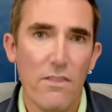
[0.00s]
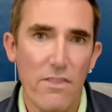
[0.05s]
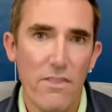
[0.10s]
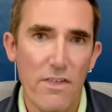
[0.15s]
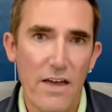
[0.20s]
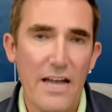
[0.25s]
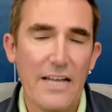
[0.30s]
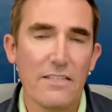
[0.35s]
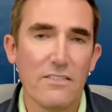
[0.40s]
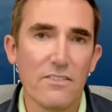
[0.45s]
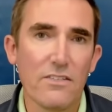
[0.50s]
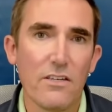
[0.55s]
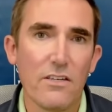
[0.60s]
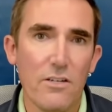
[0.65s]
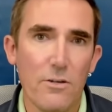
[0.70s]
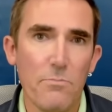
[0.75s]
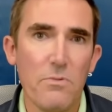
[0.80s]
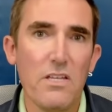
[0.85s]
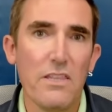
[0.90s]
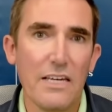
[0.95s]
that's going
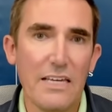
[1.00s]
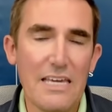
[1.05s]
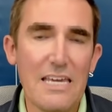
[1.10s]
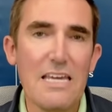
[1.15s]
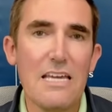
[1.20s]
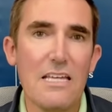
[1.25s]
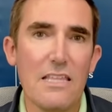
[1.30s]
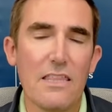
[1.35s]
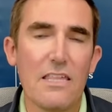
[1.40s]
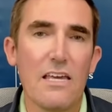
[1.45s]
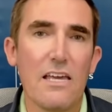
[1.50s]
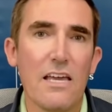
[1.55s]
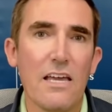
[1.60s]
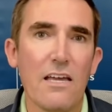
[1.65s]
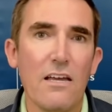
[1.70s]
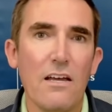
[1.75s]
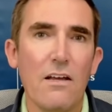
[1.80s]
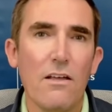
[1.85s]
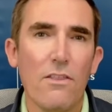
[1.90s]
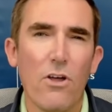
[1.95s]
to be the key
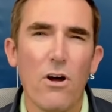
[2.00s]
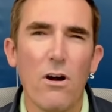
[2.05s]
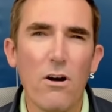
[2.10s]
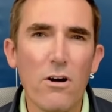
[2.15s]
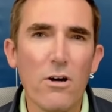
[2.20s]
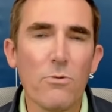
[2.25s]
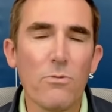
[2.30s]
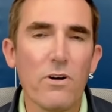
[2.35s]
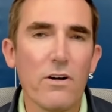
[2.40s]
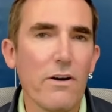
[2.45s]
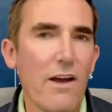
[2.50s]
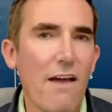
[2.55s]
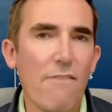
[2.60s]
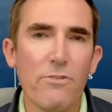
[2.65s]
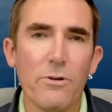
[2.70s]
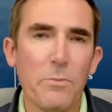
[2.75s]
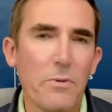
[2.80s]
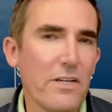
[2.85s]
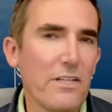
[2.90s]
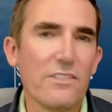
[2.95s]
thing. The hardware
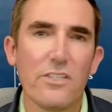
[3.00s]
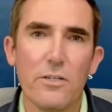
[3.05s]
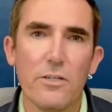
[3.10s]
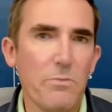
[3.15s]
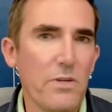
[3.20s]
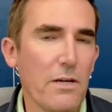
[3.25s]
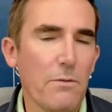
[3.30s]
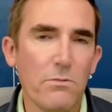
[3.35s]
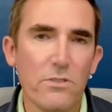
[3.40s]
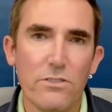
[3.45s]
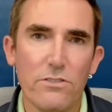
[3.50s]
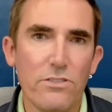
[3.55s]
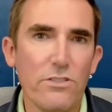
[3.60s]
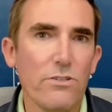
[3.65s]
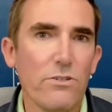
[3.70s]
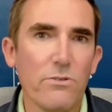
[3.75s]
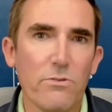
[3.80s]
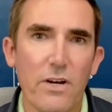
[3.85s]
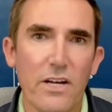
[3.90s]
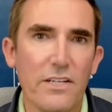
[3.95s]
everybody's going to be able to
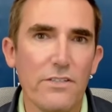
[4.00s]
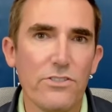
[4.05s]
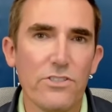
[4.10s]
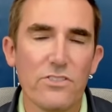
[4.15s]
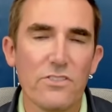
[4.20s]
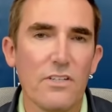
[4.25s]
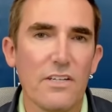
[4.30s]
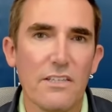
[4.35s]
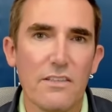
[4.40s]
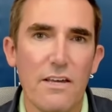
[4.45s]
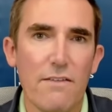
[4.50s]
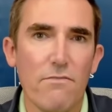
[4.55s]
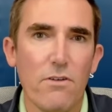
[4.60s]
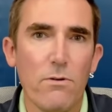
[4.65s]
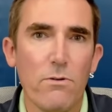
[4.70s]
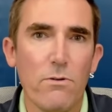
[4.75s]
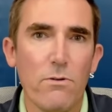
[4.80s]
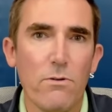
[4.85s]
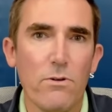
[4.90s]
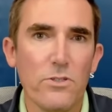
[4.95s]
do, right? Just like they've
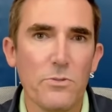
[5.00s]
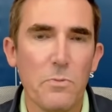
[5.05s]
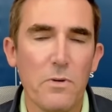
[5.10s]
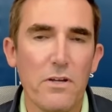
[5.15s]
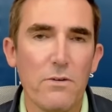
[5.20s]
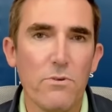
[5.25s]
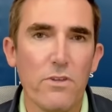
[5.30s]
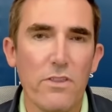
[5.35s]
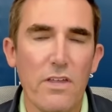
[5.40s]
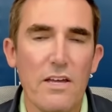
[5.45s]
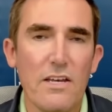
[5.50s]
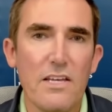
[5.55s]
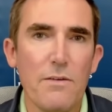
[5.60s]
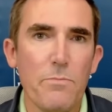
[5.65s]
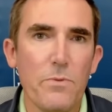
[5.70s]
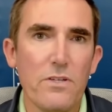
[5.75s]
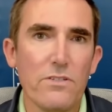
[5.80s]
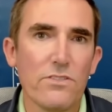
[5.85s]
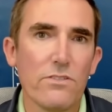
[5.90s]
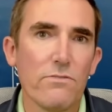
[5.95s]
always been with any
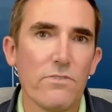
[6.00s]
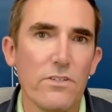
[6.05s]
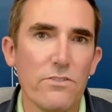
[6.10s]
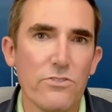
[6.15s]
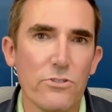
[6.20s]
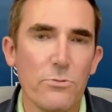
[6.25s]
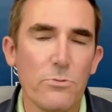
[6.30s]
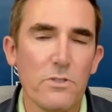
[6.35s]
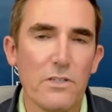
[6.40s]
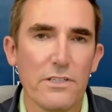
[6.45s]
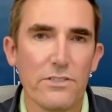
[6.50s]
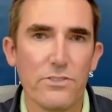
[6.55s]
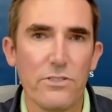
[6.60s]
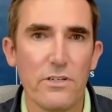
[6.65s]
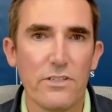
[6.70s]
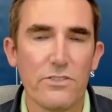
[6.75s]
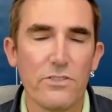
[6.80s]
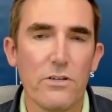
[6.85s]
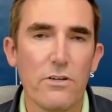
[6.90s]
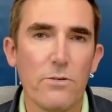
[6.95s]
piece of consumer
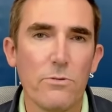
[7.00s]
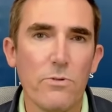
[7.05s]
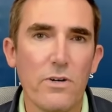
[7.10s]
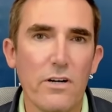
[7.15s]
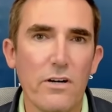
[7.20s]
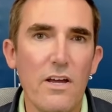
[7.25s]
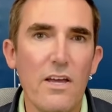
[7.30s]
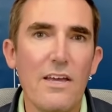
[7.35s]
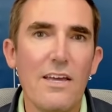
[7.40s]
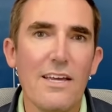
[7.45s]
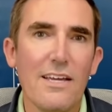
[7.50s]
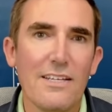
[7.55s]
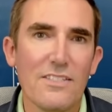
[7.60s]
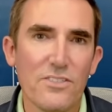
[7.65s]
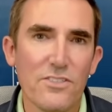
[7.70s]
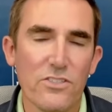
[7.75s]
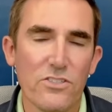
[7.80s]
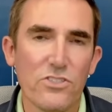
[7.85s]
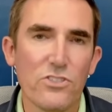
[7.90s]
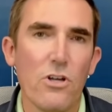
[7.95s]
electronics hardware,
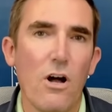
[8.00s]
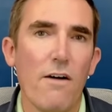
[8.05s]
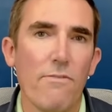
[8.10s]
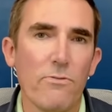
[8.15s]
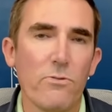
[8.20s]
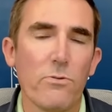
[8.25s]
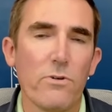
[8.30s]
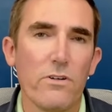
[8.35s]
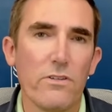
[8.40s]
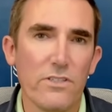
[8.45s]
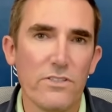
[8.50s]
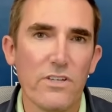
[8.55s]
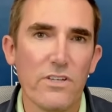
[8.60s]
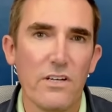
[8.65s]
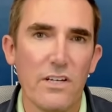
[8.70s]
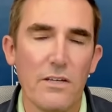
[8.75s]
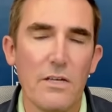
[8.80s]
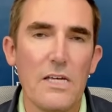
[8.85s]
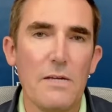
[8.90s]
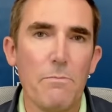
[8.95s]
it's the software that's
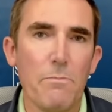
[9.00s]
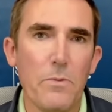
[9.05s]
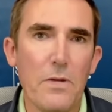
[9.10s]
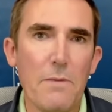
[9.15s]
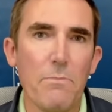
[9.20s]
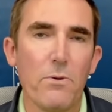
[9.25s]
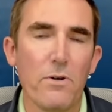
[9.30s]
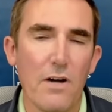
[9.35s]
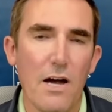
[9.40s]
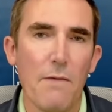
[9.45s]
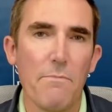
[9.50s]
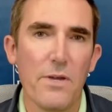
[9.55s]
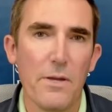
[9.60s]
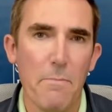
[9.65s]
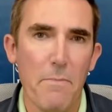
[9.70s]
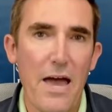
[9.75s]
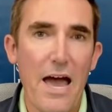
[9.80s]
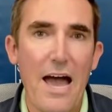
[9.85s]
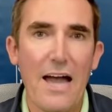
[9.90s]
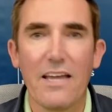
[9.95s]
going to keep people
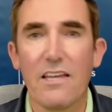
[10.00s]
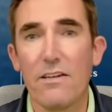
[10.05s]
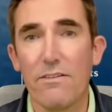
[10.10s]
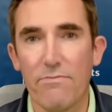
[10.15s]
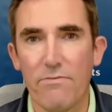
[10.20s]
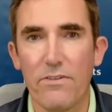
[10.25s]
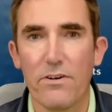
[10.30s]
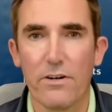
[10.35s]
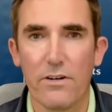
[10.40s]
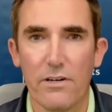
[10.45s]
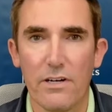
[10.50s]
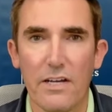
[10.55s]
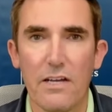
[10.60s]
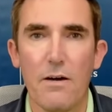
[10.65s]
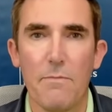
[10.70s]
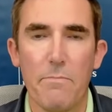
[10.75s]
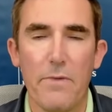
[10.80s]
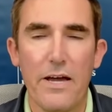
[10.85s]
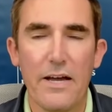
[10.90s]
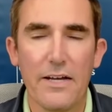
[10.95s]
coming back if they're going to
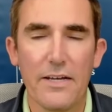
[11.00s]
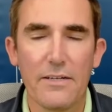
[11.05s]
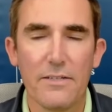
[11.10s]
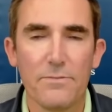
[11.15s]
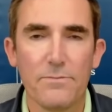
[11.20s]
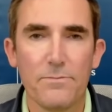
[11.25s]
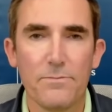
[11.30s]
come back.